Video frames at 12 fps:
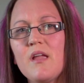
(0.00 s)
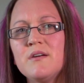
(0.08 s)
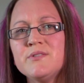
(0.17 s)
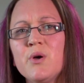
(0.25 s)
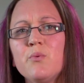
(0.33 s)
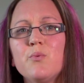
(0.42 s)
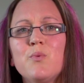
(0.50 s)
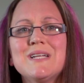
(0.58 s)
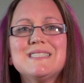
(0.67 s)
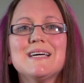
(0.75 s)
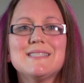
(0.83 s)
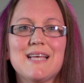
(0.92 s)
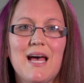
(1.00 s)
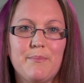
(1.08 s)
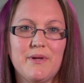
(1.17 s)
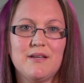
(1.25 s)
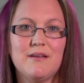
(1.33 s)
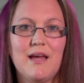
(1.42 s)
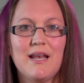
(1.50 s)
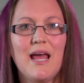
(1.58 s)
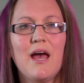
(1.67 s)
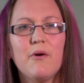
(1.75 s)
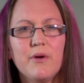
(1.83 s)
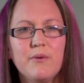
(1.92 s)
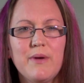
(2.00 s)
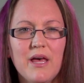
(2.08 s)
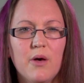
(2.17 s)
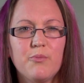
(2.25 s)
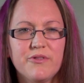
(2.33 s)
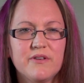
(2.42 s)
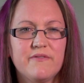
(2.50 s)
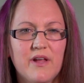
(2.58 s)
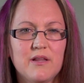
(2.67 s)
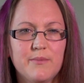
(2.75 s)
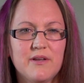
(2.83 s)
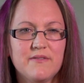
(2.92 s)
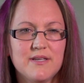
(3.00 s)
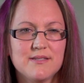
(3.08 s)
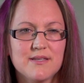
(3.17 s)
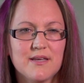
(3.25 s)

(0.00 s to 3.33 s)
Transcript: So what does happen, and how can we help with the development of these